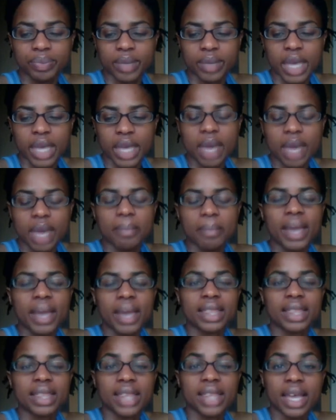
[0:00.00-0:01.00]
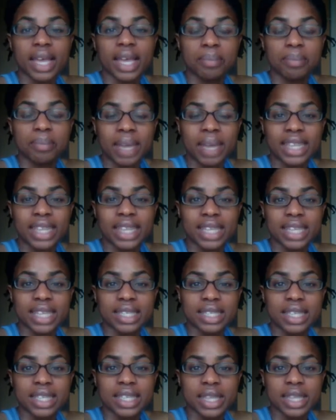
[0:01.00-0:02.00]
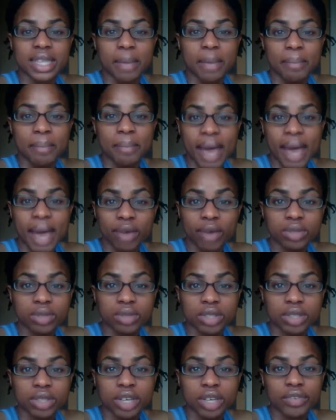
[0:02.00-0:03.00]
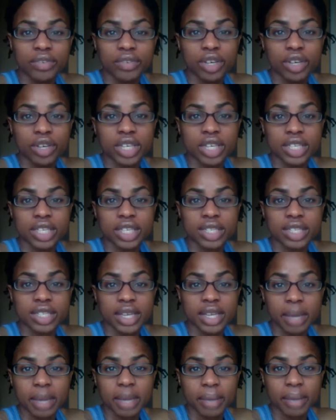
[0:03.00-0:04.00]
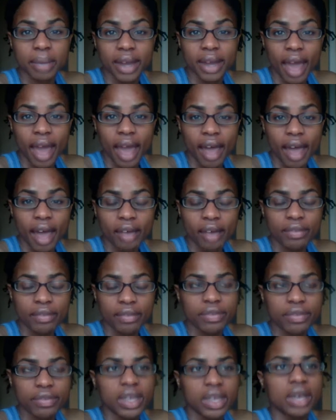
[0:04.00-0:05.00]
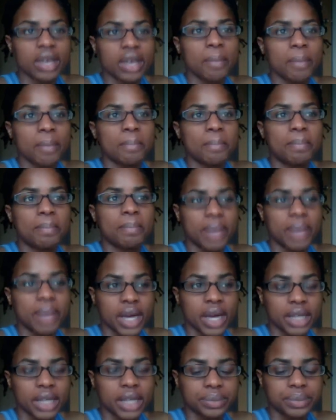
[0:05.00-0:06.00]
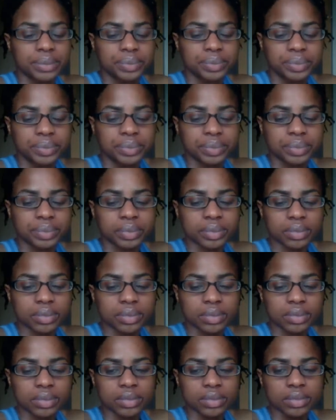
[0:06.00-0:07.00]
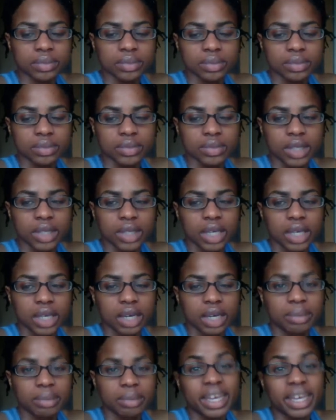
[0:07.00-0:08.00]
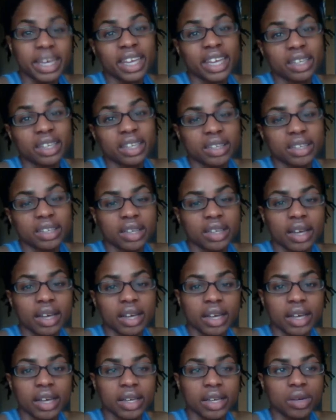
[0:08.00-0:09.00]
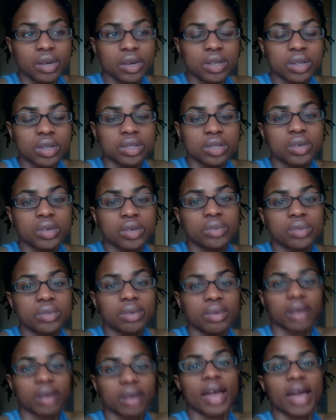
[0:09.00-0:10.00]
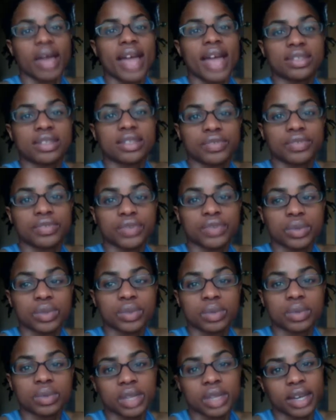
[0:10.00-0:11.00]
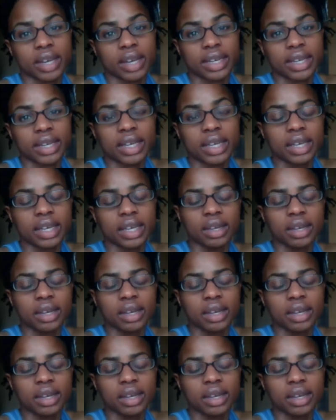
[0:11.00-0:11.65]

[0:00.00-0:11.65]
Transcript: It might lessen the amount of cookies that I might have, but and it also adds a fruit that I need,